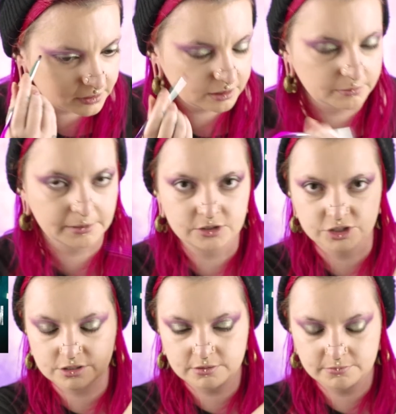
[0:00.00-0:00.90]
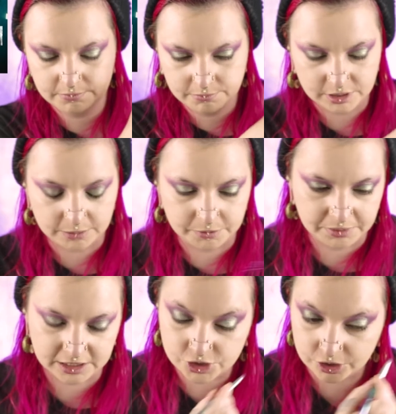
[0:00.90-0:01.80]
might just put up a
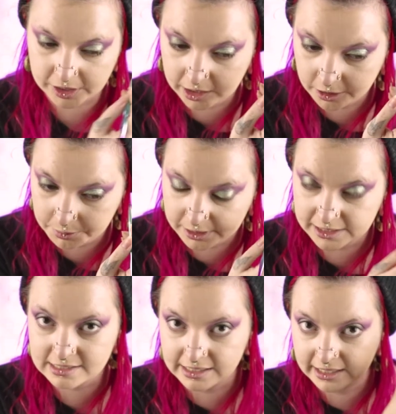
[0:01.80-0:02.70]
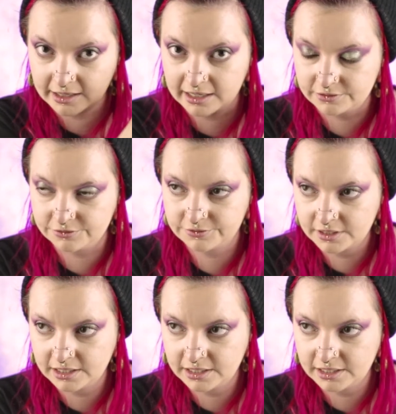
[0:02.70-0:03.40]
picture here, but it's like kind of